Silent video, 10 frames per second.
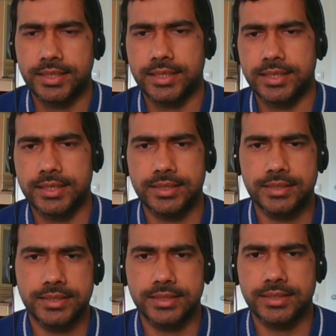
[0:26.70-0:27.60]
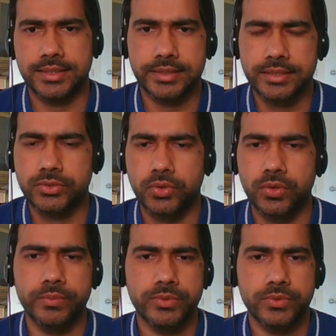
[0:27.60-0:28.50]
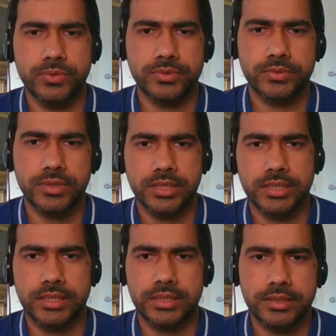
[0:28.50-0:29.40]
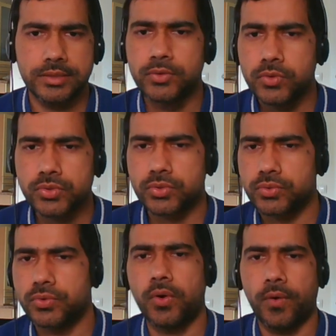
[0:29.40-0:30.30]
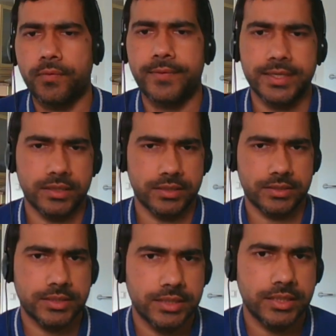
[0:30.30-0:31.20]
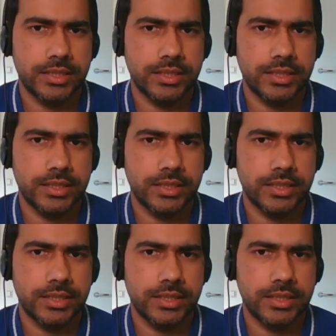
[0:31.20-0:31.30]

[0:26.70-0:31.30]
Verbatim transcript: and it is home to the who's who of finance.